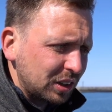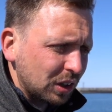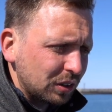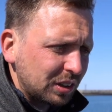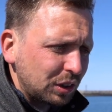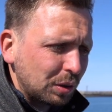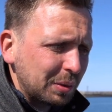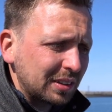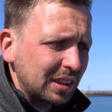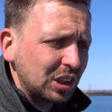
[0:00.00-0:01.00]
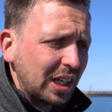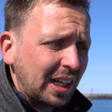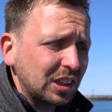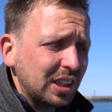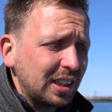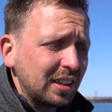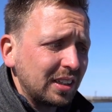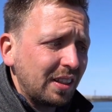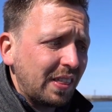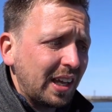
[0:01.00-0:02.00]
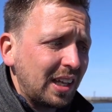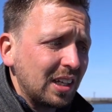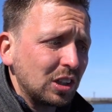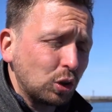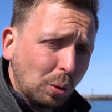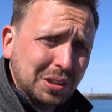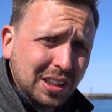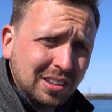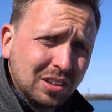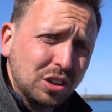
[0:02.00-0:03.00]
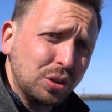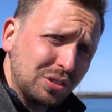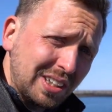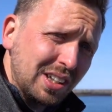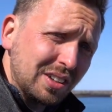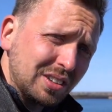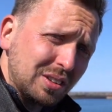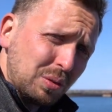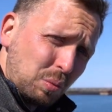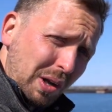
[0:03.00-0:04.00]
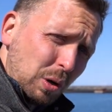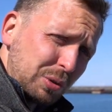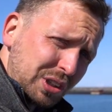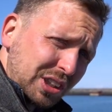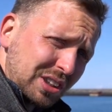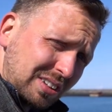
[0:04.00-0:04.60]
chose Sea Trip is actually they adopted the New Zealand whale protection